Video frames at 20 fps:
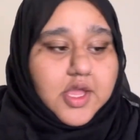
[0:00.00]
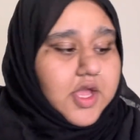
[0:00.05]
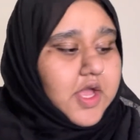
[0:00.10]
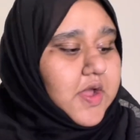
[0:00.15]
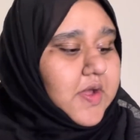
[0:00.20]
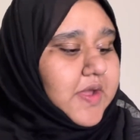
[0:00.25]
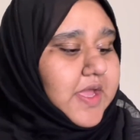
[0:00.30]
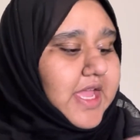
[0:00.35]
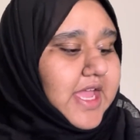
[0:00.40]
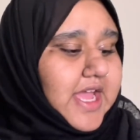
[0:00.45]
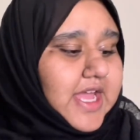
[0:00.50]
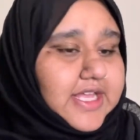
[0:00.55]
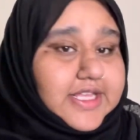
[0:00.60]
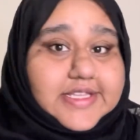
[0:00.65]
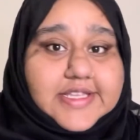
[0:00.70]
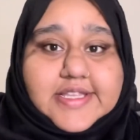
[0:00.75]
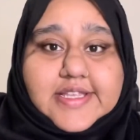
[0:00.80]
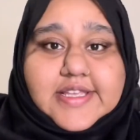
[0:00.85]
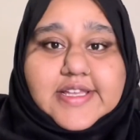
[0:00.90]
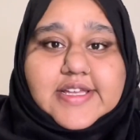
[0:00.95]
Okay guys,
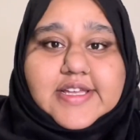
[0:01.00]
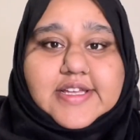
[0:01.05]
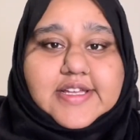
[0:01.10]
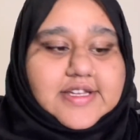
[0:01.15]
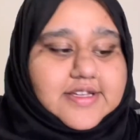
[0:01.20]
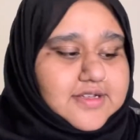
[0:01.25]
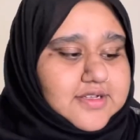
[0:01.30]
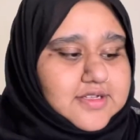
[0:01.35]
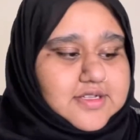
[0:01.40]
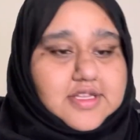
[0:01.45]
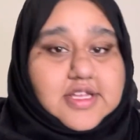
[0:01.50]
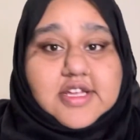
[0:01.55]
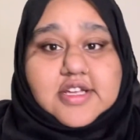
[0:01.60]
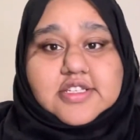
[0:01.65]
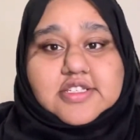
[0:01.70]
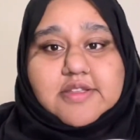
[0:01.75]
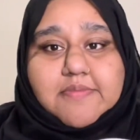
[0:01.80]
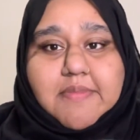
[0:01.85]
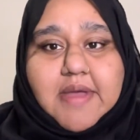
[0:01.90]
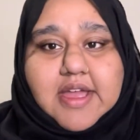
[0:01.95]
here's
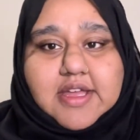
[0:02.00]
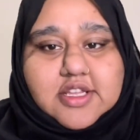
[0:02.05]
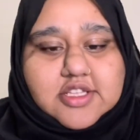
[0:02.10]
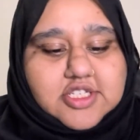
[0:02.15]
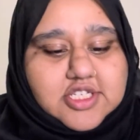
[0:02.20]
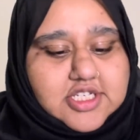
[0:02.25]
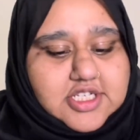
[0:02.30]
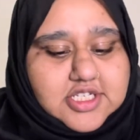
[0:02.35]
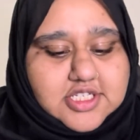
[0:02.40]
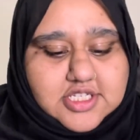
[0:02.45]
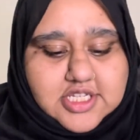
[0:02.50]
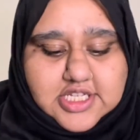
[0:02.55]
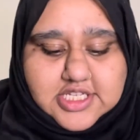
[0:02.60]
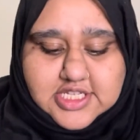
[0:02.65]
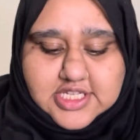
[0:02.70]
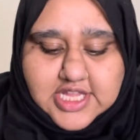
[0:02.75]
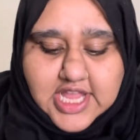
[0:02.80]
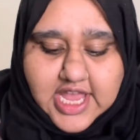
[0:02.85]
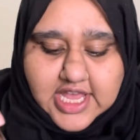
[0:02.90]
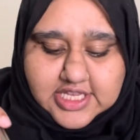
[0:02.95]
the mac and cheese. Let's
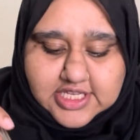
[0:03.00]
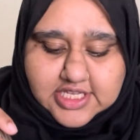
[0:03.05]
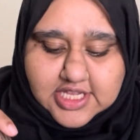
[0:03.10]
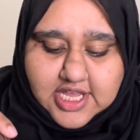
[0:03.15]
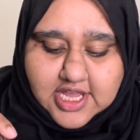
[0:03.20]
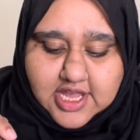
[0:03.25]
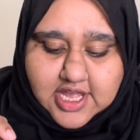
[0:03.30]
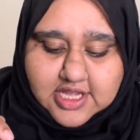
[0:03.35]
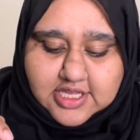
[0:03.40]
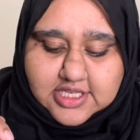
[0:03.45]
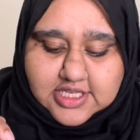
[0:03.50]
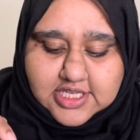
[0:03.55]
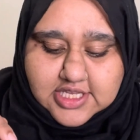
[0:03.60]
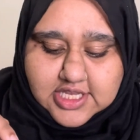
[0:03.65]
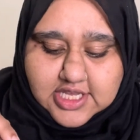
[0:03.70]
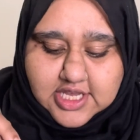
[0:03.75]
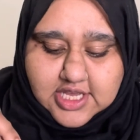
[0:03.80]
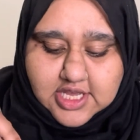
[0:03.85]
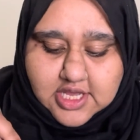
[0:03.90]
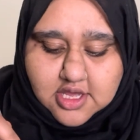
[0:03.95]
taste it and
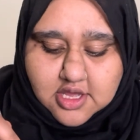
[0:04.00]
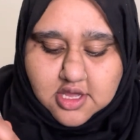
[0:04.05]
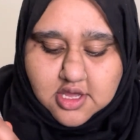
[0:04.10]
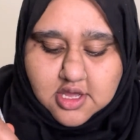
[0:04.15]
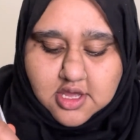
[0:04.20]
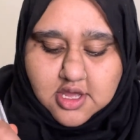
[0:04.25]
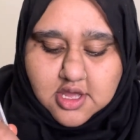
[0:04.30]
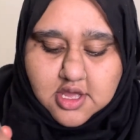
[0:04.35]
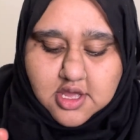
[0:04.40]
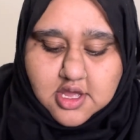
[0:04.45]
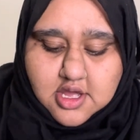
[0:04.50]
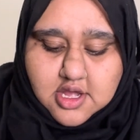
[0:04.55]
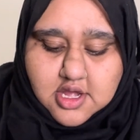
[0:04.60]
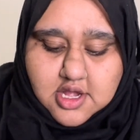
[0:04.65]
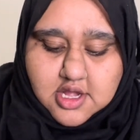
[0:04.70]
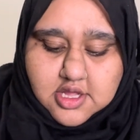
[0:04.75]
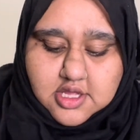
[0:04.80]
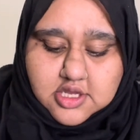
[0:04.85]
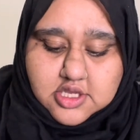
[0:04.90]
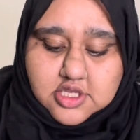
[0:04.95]
see. It
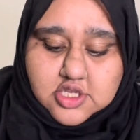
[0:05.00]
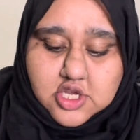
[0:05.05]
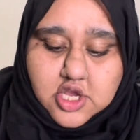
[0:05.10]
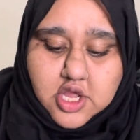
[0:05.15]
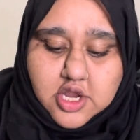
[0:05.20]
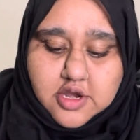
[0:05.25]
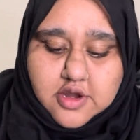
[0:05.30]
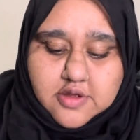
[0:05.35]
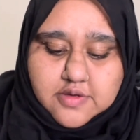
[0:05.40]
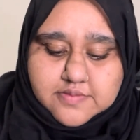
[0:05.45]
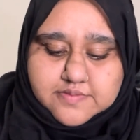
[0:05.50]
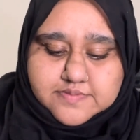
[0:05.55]
looks good.